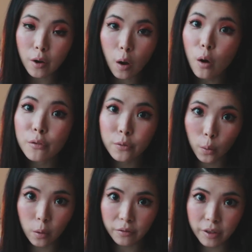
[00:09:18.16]
all
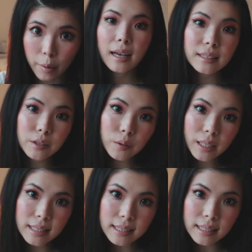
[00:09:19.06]
4 of them. As you
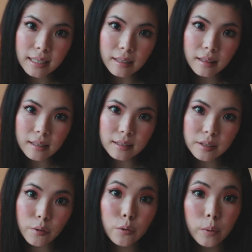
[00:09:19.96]
can see,
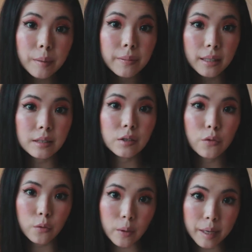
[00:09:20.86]
this 3 plus
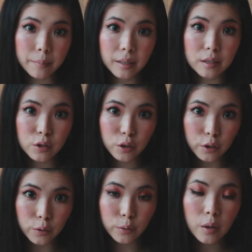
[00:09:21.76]
3 plus
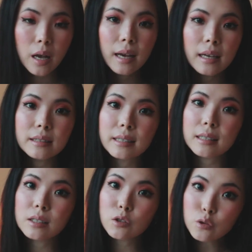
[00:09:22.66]
2 is
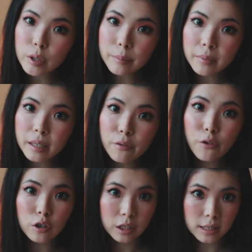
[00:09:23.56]
extremely
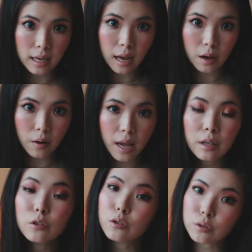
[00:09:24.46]
versatile
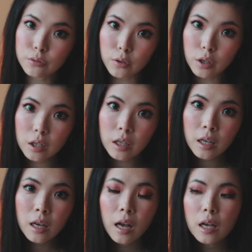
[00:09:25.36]
and useful.
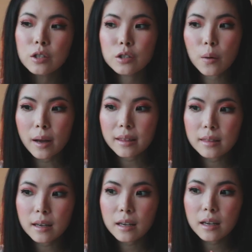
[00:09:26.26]
So I
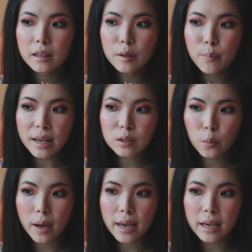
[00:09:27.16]
think the best
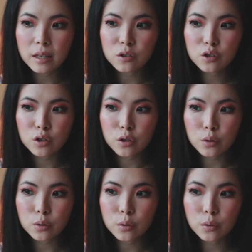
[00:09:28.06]
way is
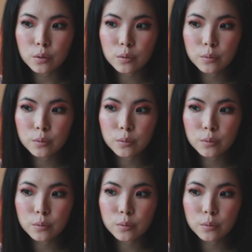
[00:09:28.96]
to